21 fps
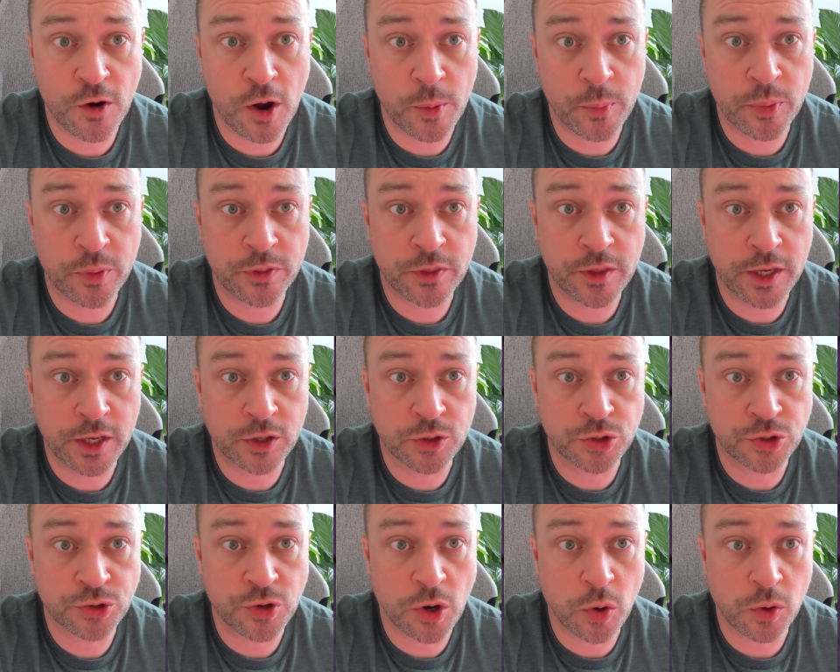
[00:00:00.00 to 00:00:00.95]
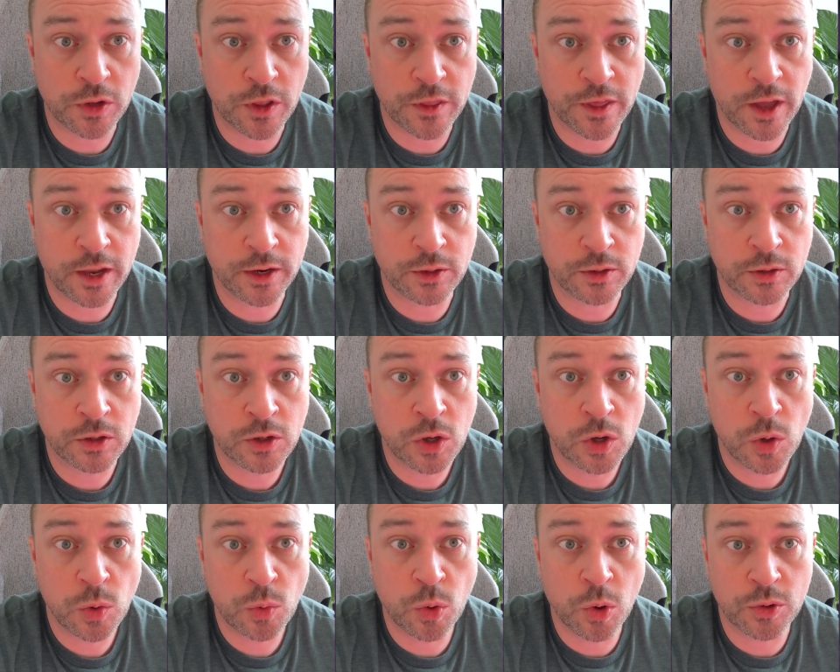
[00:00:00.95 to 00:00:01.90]
up the controller than
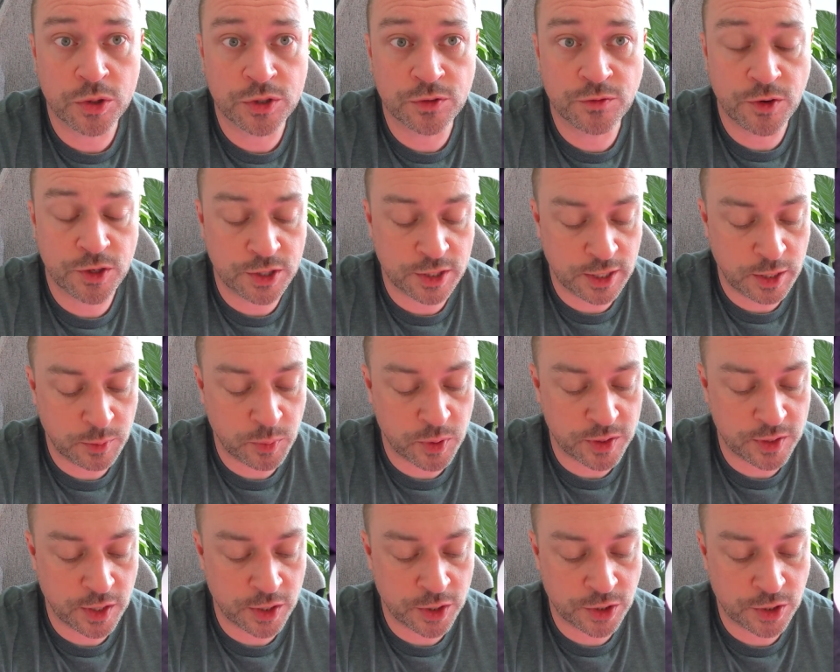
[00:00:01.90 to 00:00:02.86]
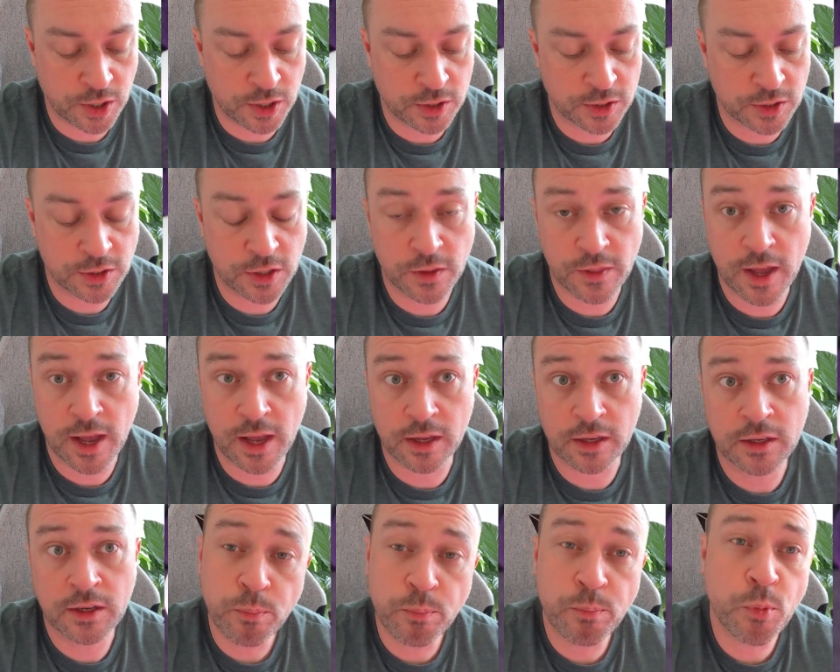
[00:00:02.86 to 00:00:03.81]
what was originally positioned, so that
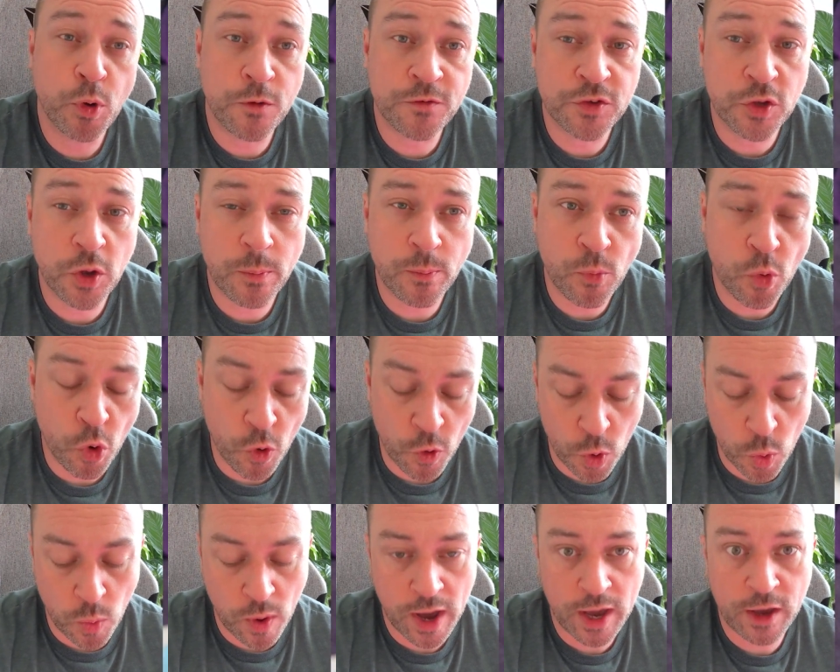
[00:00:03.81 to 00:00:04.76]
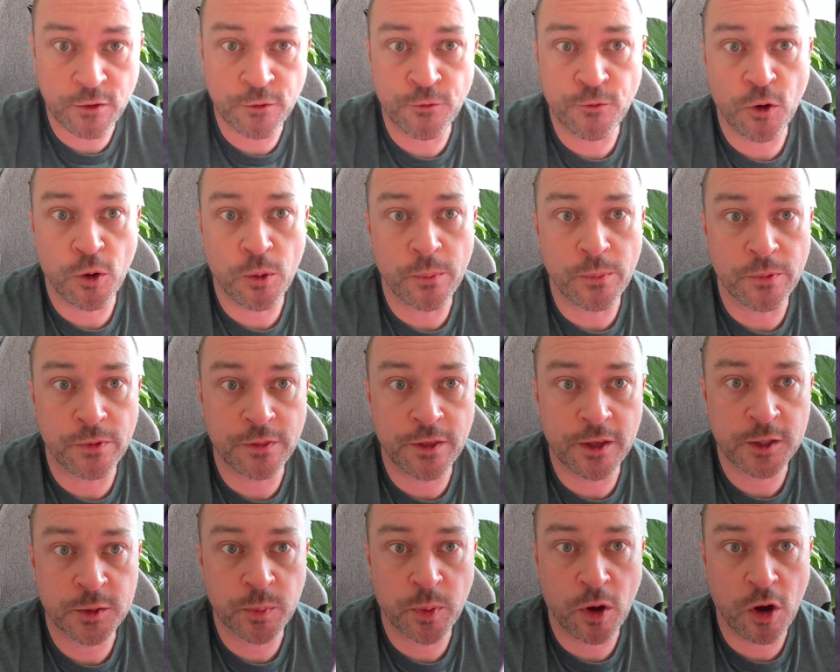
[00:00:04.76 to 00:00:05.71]
moves it more away from
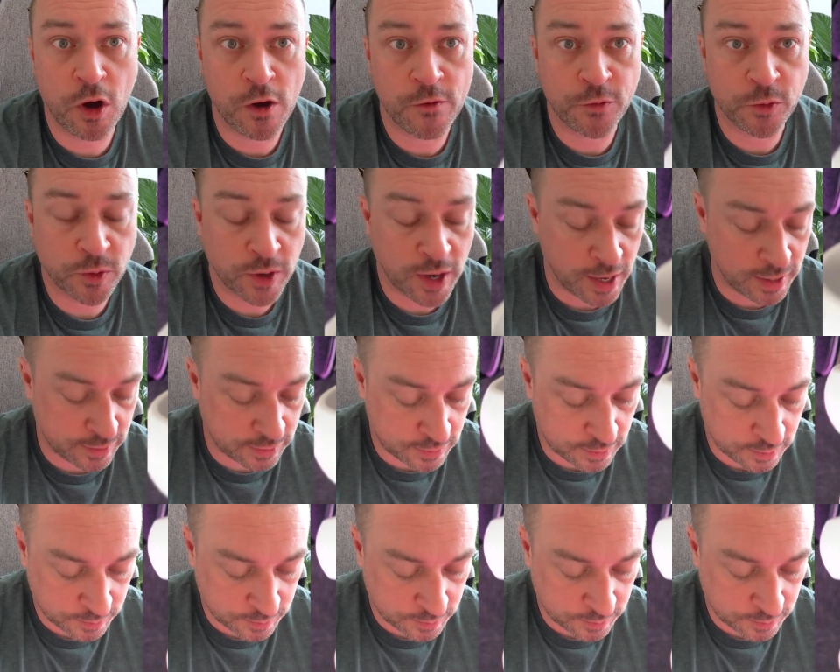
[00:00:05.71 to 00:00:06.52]
this part of your hand.